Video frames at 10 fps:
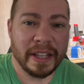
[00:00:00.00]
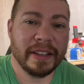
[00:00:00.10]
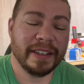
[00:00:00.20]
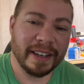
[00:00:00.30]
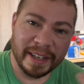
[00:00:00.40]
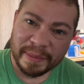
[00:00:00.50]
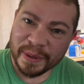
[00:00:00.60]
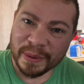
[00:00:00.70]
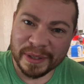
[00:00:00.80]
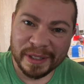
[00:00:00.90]
that I am
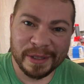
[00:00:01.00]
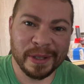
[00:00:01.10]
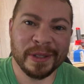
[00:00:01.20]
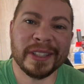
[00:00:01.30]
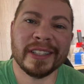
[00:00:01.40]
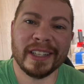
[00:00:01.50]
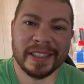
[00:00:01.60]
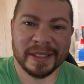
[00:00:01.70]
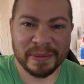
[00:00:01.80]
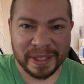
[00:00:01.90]
going to start
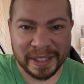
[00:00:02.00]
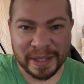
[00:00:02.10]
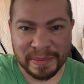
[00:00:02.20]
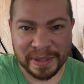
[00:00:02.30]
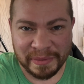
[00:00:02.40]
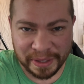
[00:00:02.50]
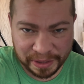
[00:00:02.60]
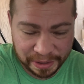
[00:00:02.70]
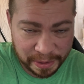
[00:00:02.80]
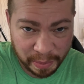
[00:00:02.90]
collecting when it comes to
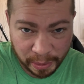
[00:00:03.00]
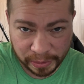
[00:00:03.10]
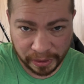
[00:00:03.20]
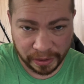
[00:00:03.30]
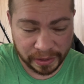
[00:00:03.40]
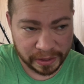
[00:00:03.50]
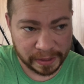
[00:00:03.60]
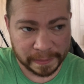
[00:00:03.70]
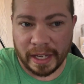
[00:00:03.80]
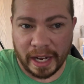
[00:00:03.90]
vintage postcards.